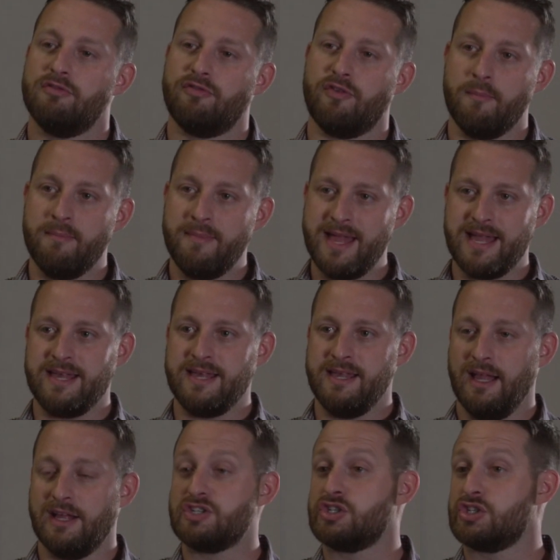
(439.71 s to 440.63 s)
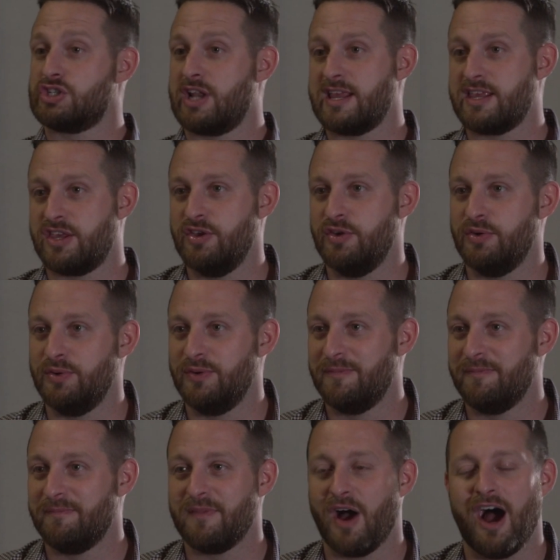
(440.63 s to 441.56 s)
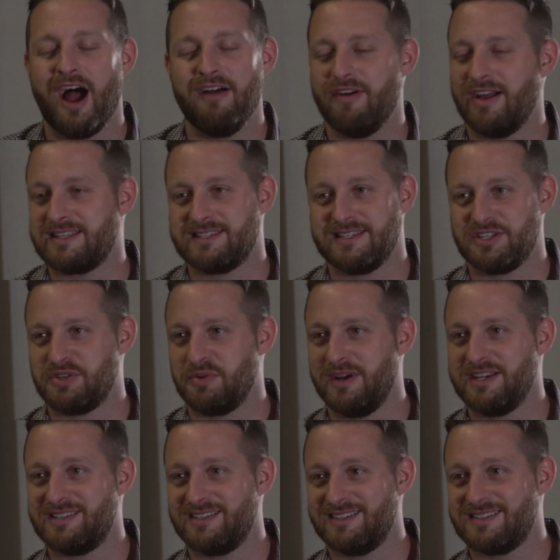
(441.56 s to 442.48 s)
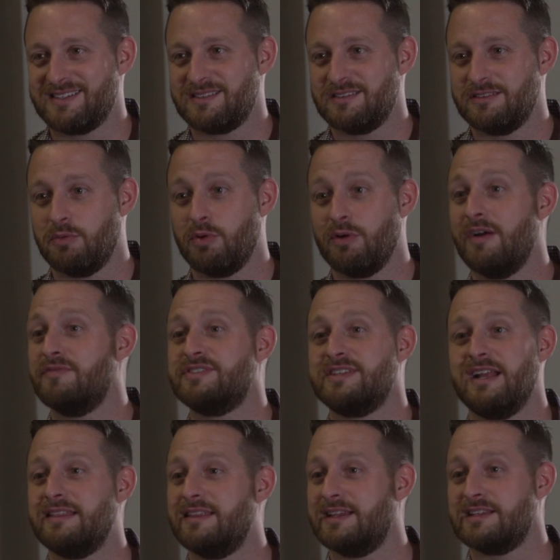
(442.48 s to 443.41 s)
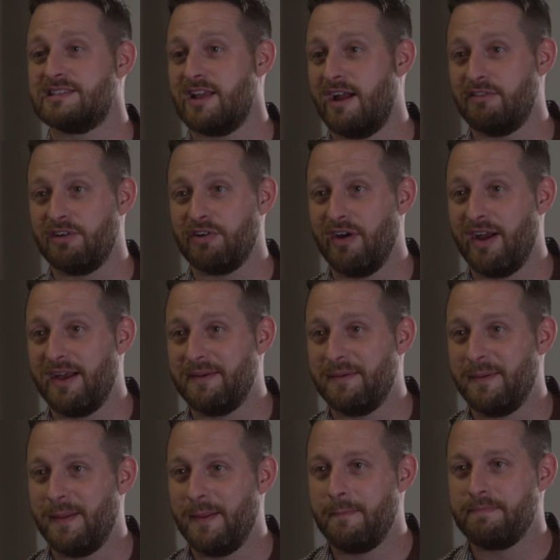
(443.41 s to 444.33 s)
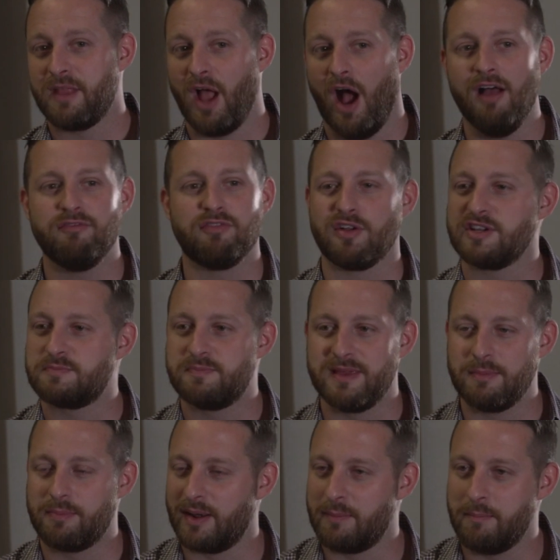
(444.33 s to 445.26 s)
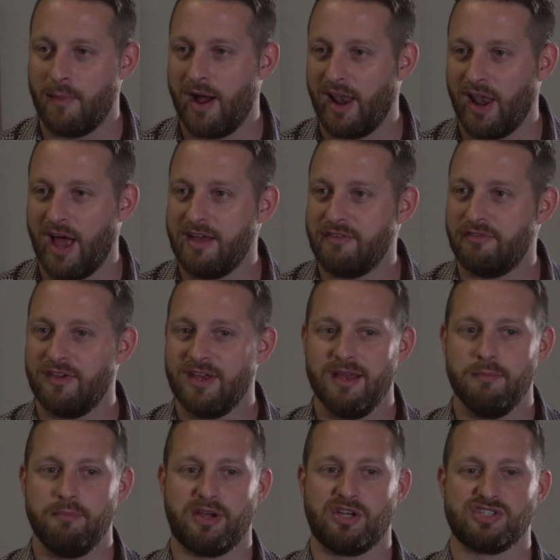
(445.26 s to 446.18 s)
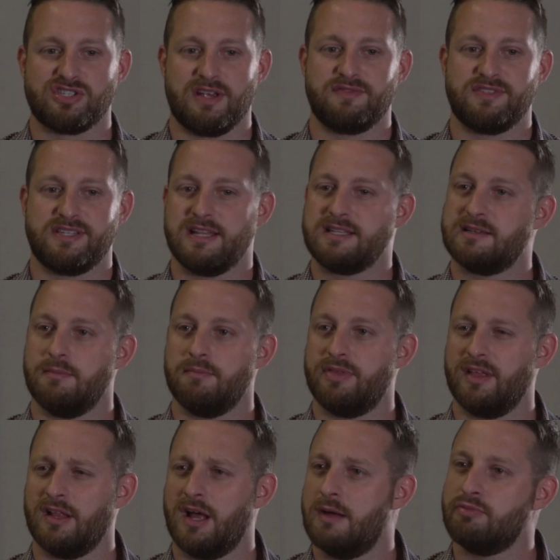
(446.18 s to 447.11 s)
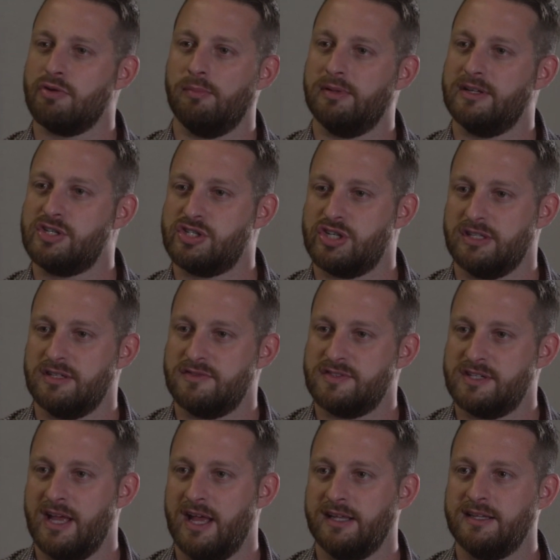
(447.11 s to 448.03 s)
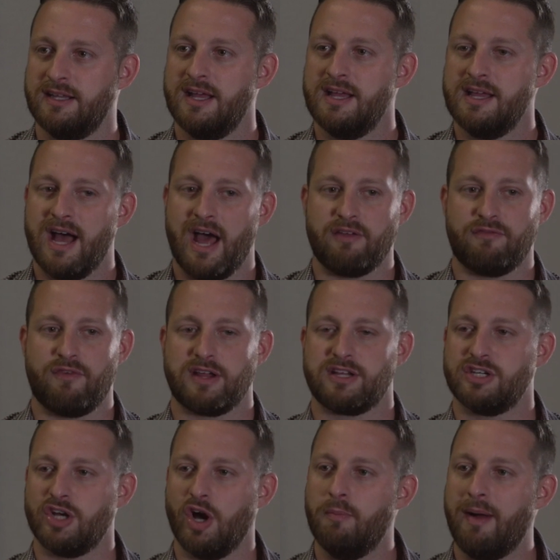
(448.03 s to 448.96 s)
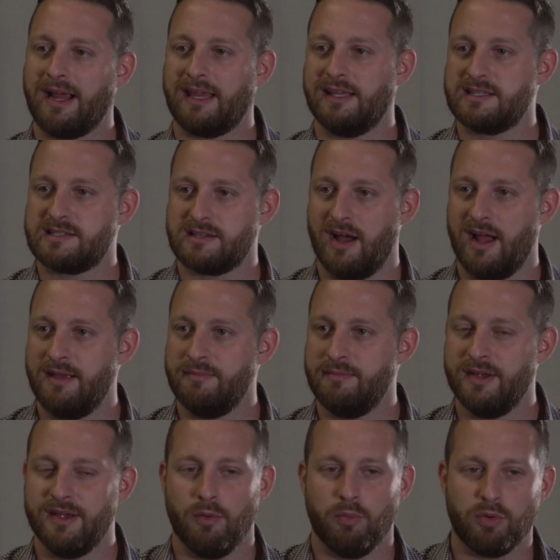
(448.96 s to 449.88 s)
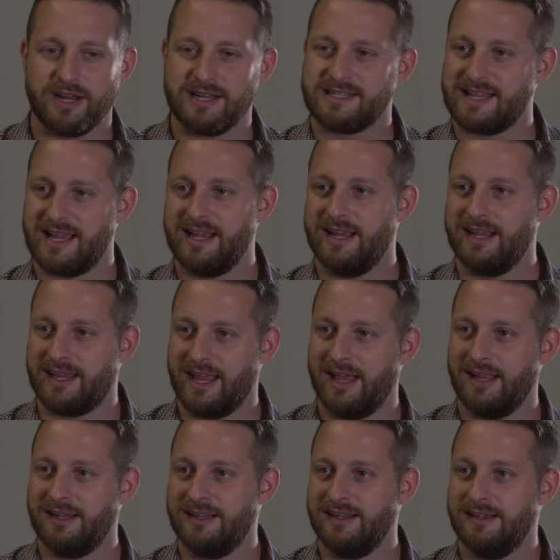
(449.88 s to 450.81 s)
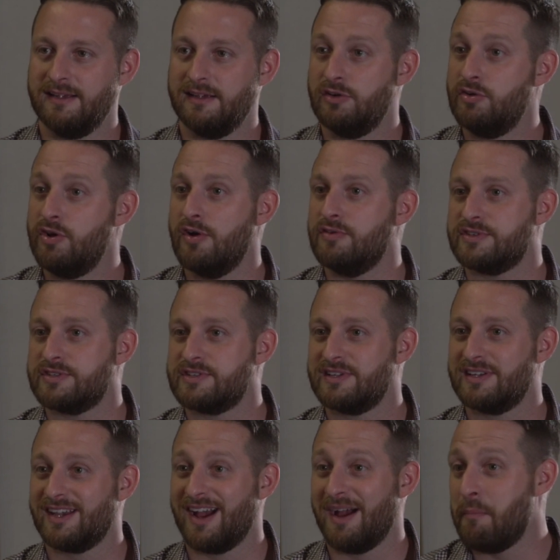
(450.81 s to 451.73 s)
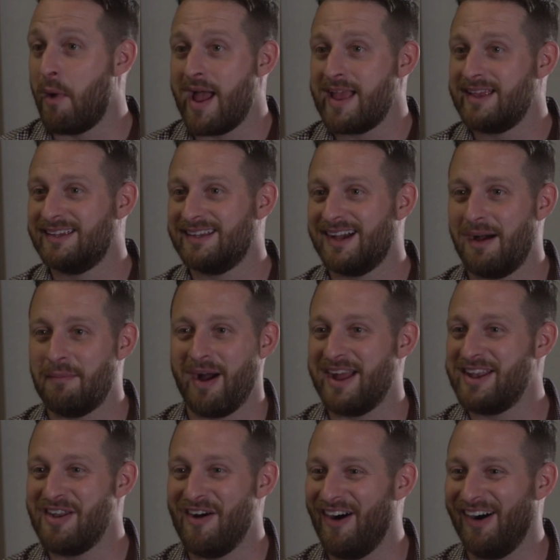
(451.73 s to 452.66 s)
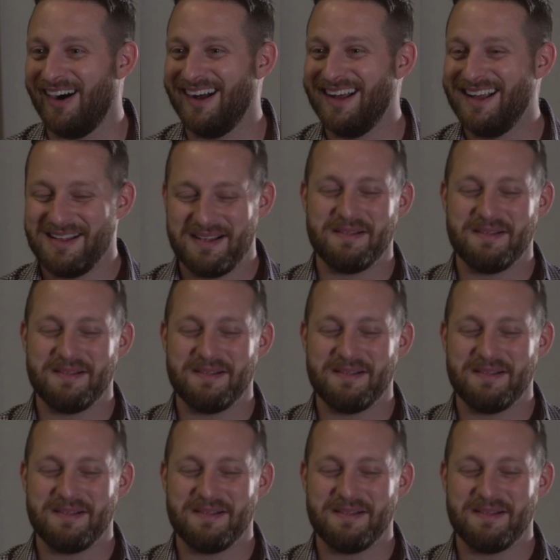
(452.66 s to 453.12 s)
For me, just like you, I've had situations where I've said things that I regret. I've lost people in my life because I've said something that I probably shouldn't have said. And if I could go back in time, would I say it again? Who knows? I might not.